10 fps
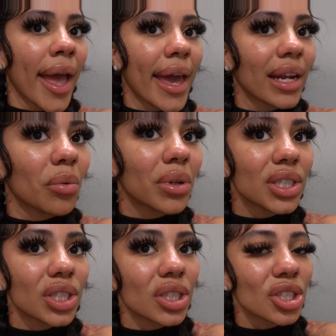And I
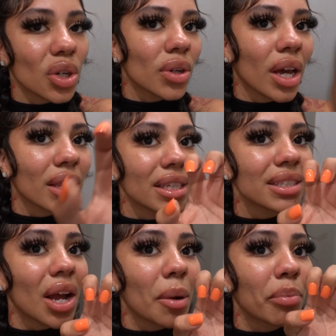wanted to show y'all, these
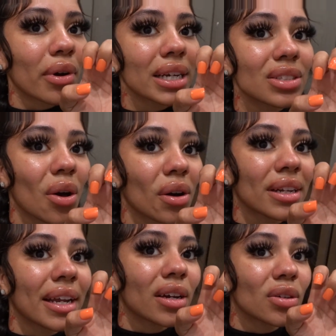are Krysss
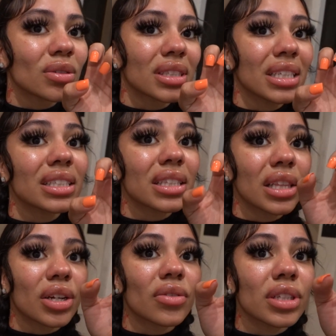on nails. These
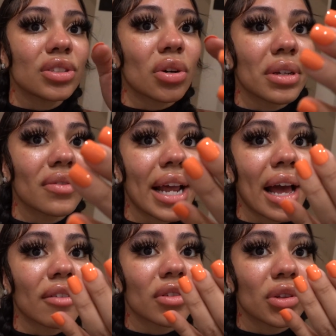literally don't even
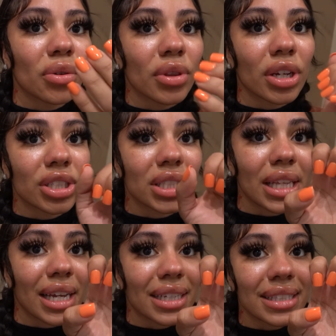have glue. They're
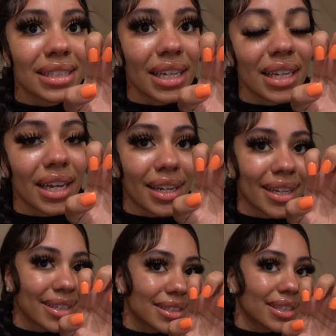just like a sticky
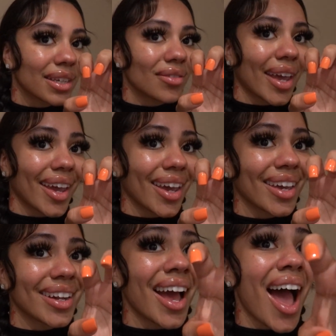adhesive.
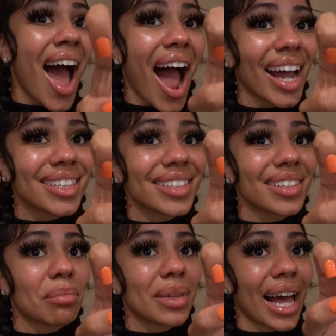And I did
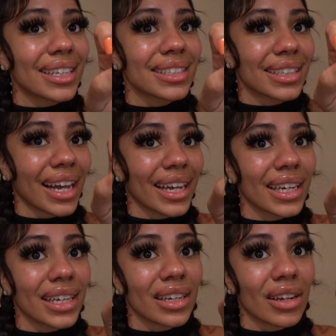them last
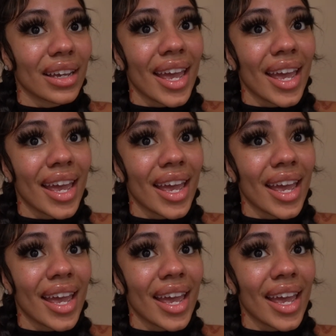night.